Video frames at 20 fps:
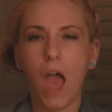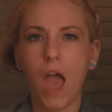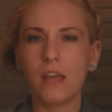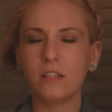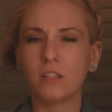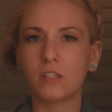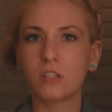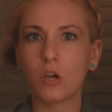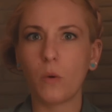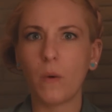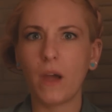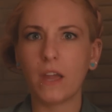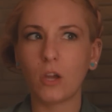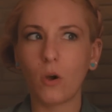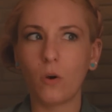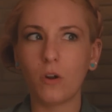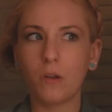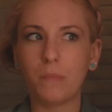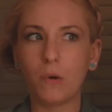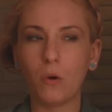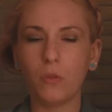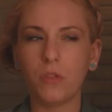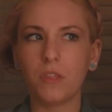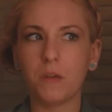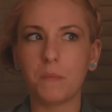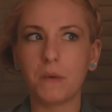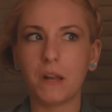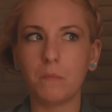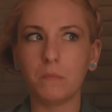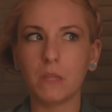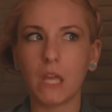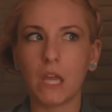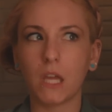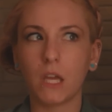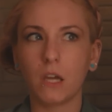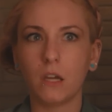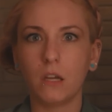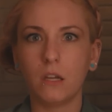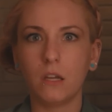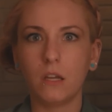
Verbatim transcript: And so I go to both of them and I'm like,